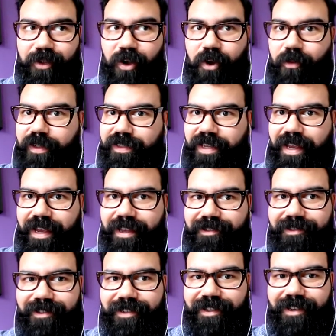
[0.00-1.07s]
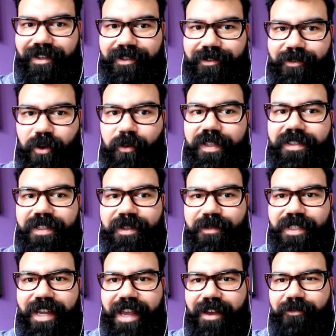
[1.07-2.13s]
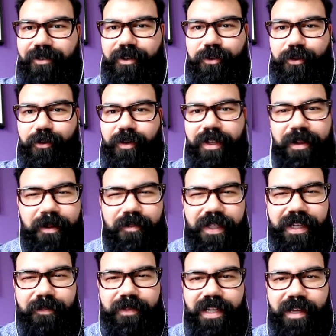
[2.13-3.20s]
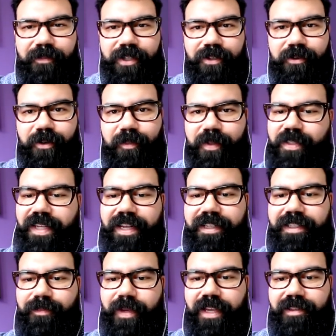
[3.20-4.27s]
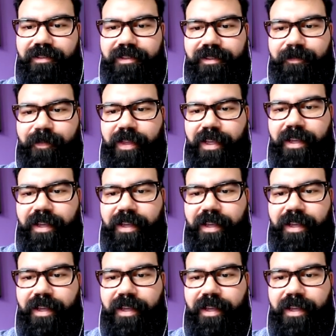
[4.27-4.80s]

always seems to have a new BMW or Mercedes-Benz.